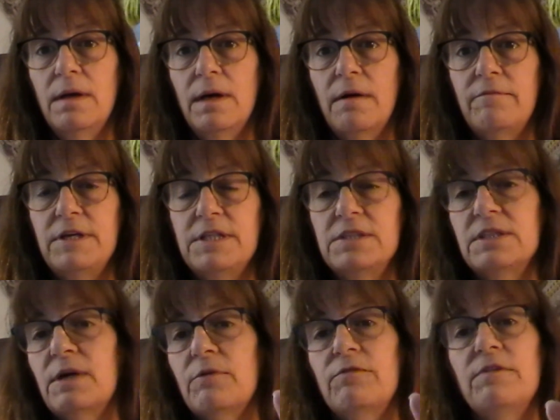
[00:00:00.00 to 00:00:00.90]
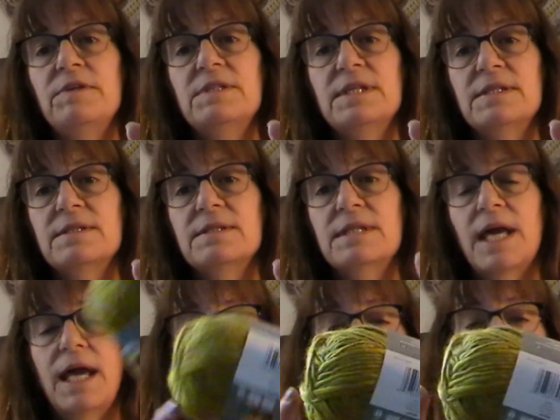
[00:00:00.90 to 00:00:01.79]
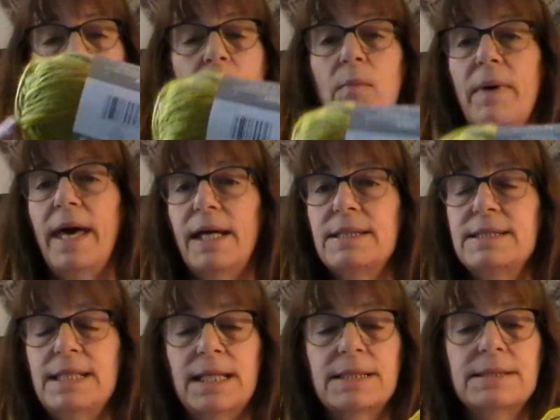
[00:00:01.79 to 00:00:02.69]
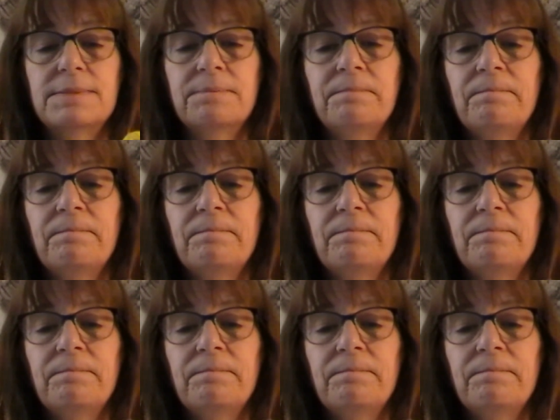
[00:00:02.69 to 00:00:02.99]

of these because they were 50 cents a skein. They come in a bag of 6.